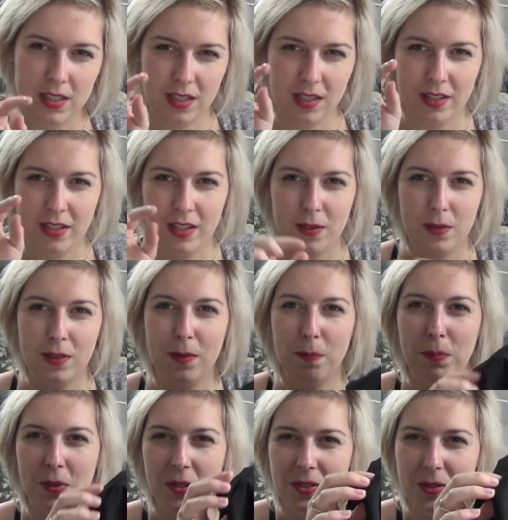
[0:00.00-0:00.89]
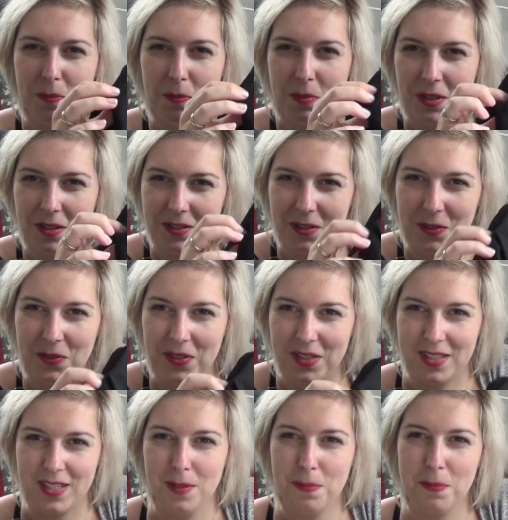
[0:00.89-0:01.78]
The bottom part of the
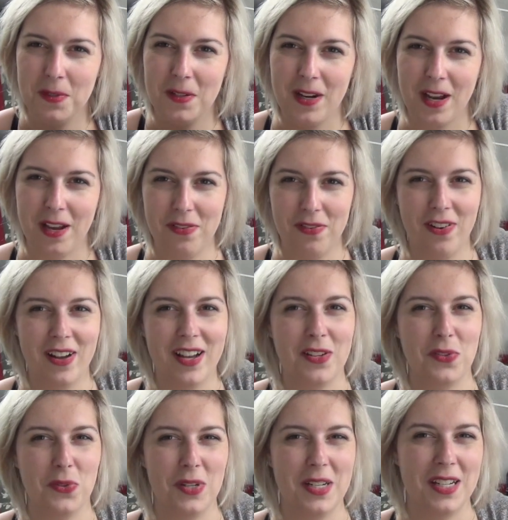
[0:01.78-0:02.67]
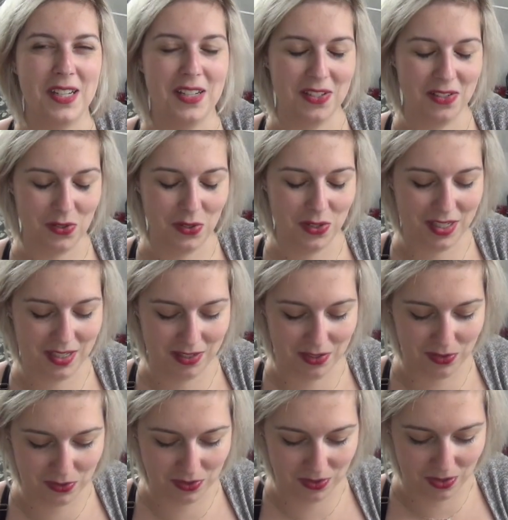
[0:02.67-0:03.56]
zipper I find really annoying
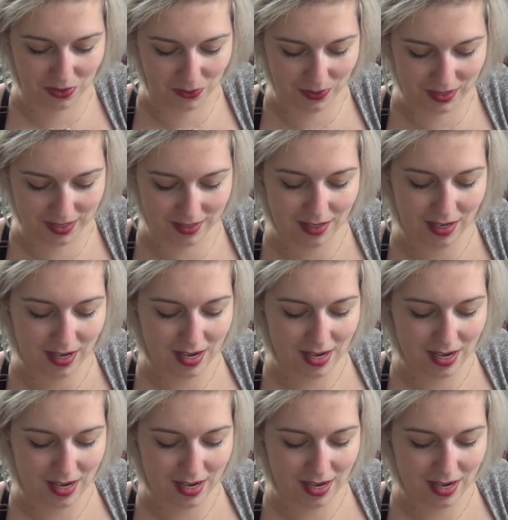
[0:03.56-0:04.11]
to sew in,